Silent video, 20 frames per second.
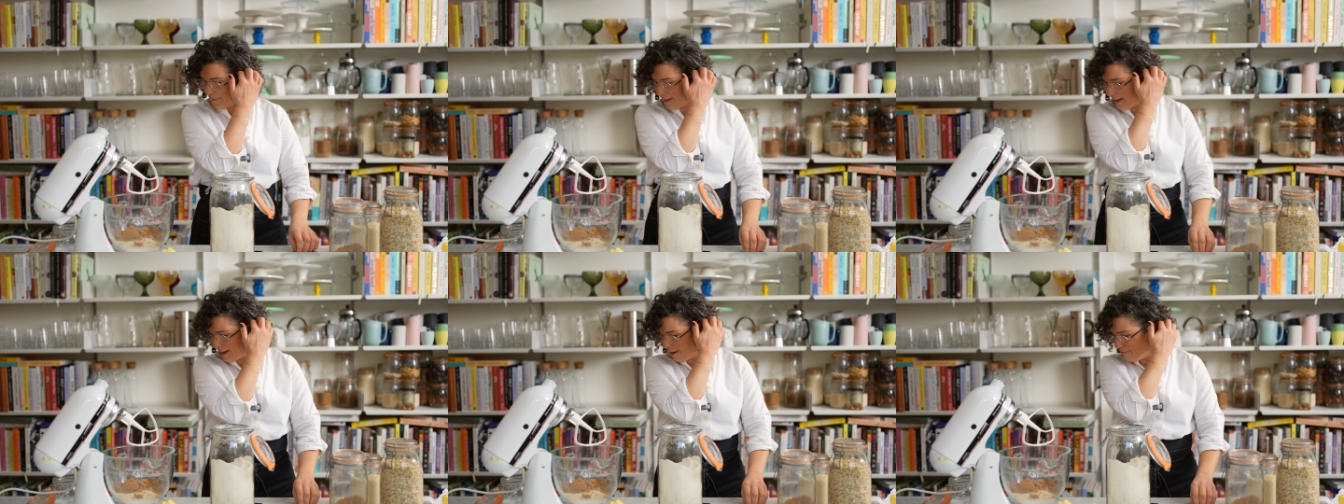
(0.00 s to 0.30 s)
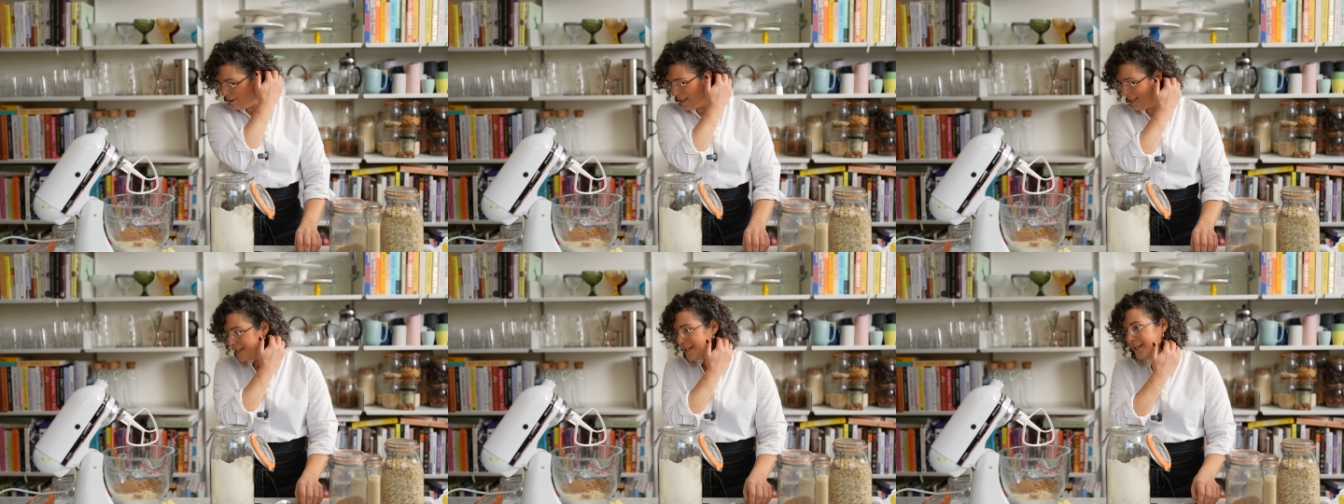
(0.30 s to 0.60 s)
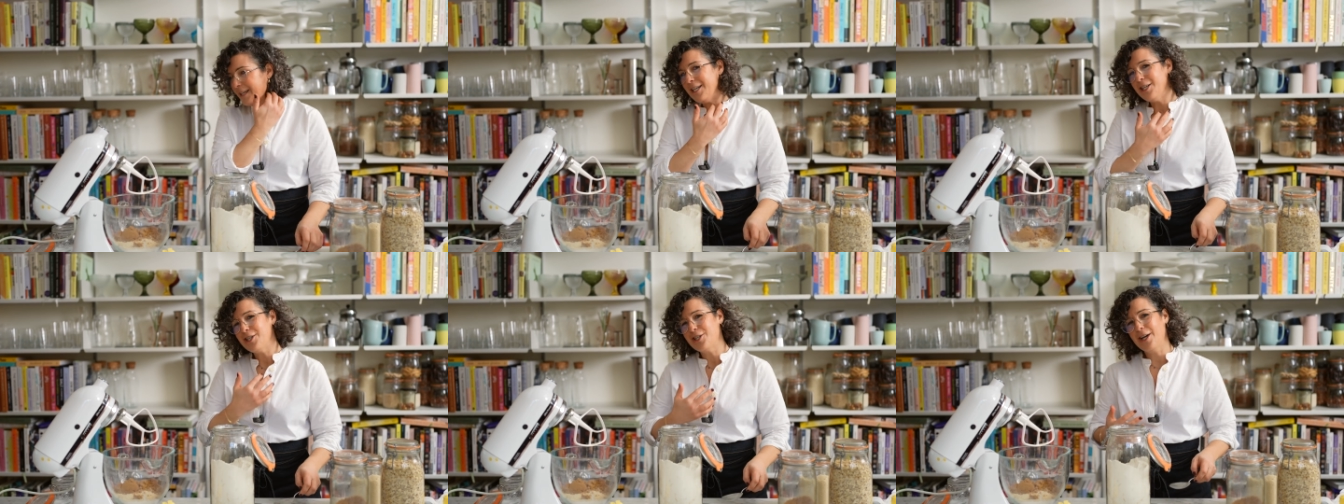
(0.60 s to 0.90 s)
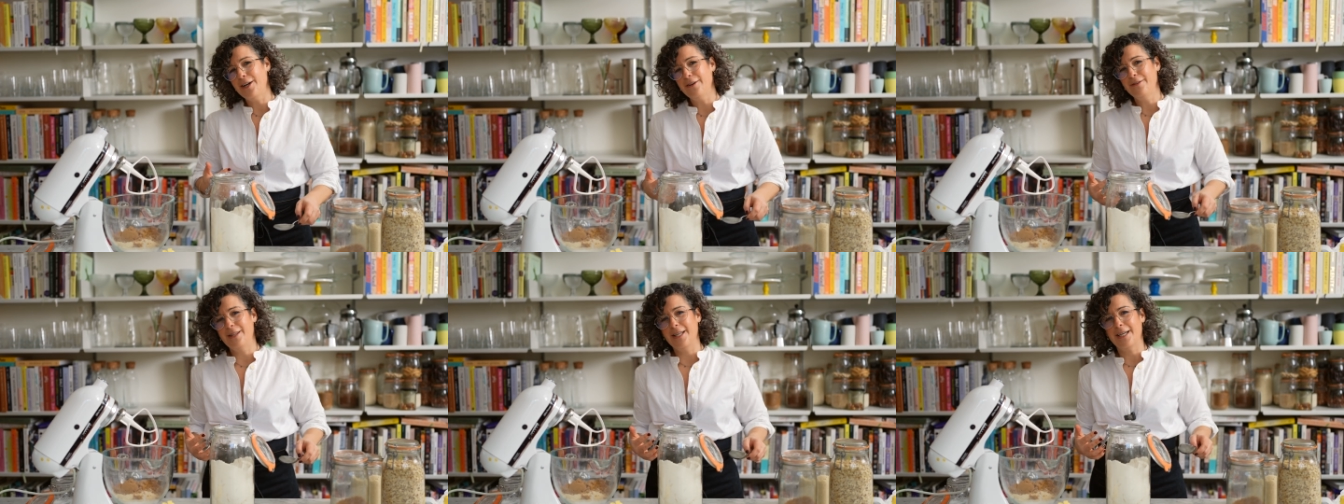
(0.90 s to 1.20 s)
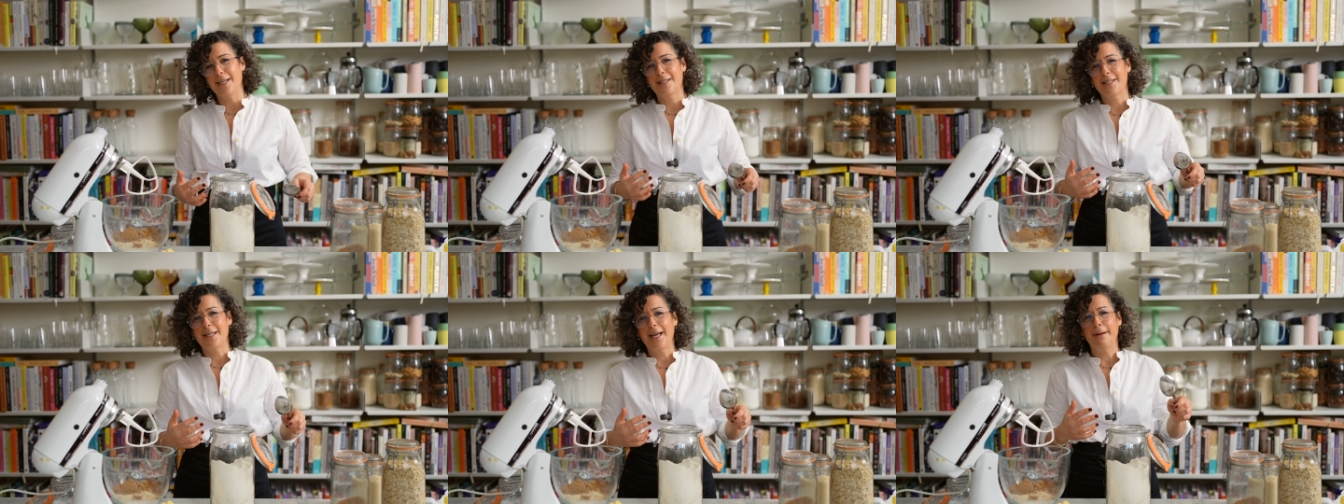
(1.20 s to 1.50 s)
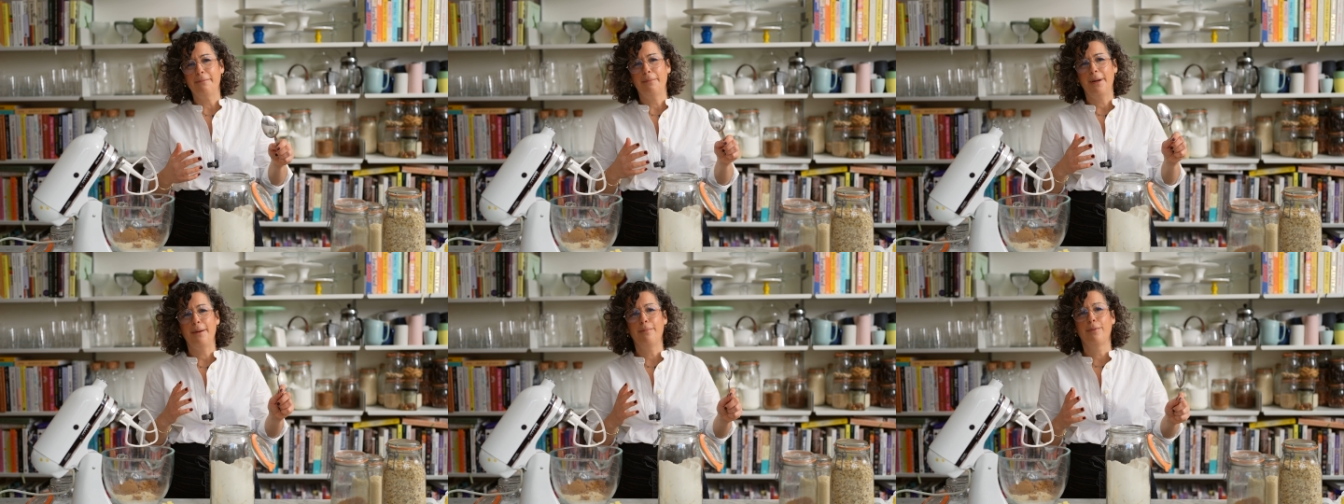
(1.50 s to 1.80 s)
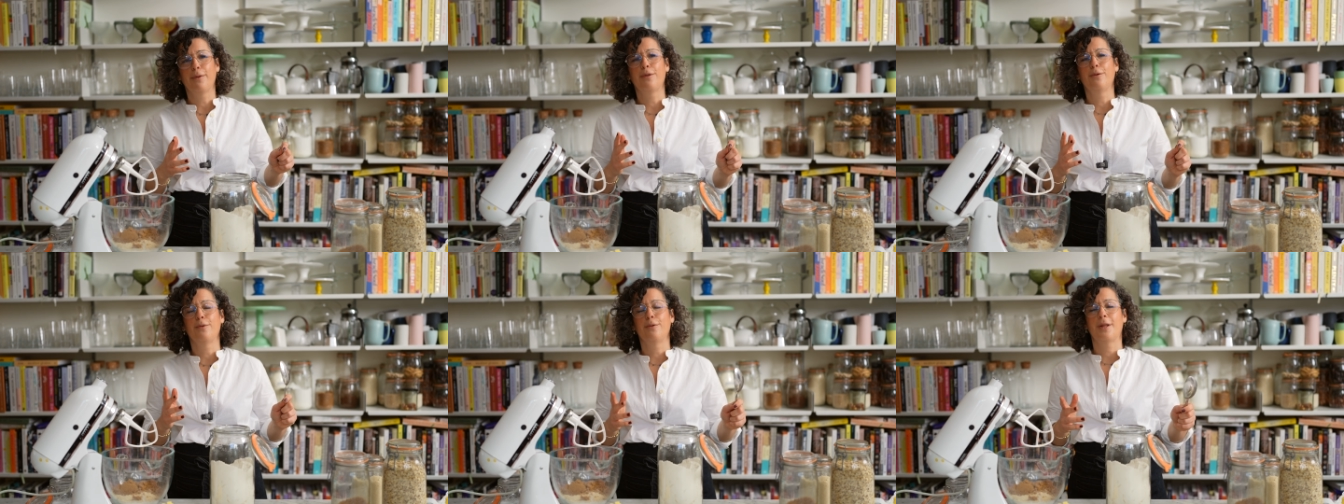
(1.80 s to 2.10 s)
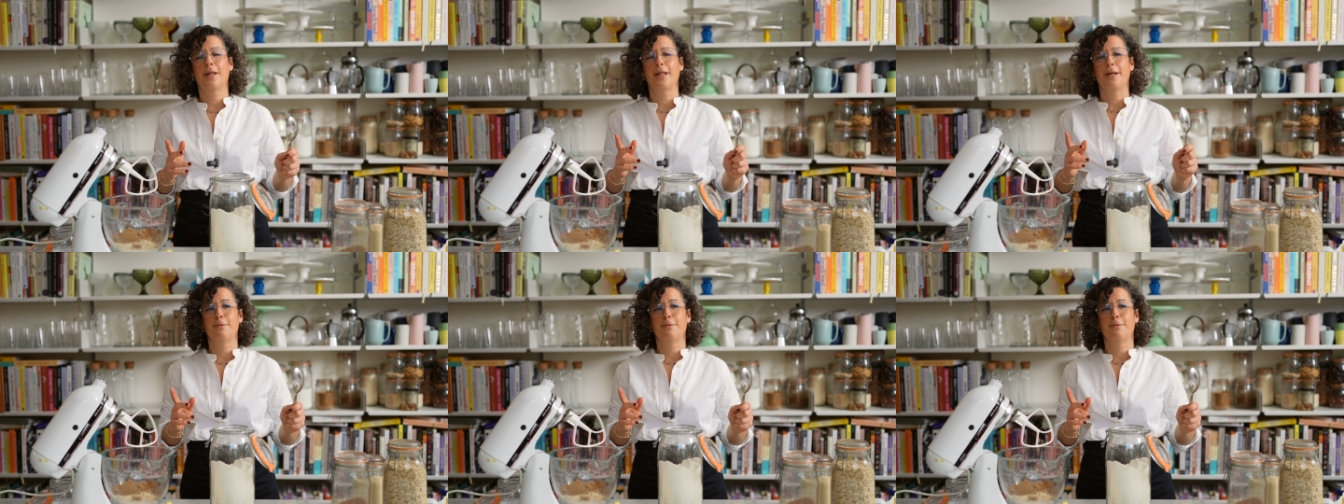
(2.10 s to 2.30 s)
I recently showed this and people thought that